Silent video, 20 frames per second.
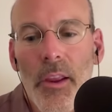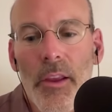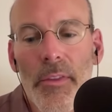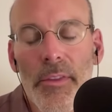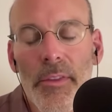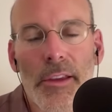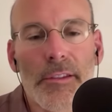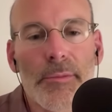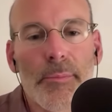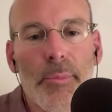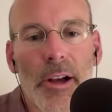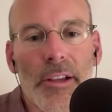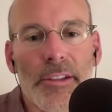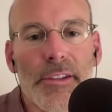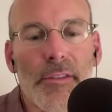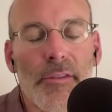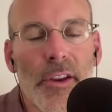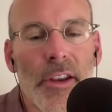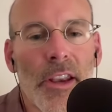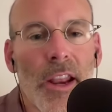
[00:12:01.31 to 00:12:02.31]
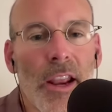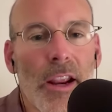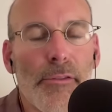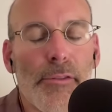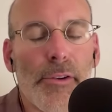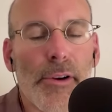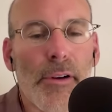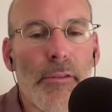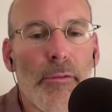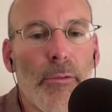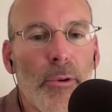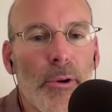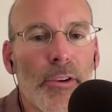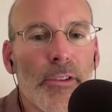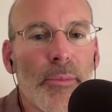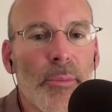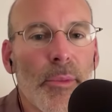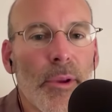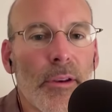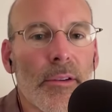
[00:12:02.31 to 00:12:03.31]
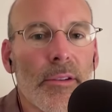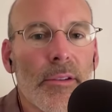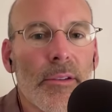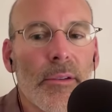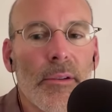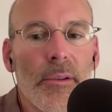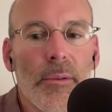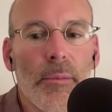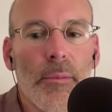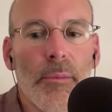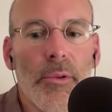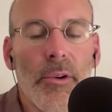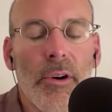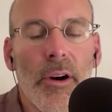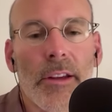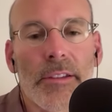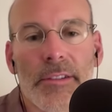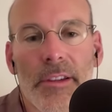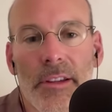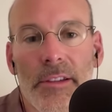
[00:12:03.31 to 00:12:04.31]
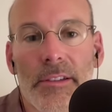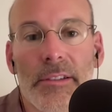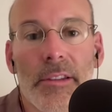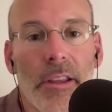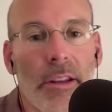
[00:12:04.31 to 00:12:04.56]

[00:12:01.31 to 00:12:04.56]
This positive and negative reinforcement process that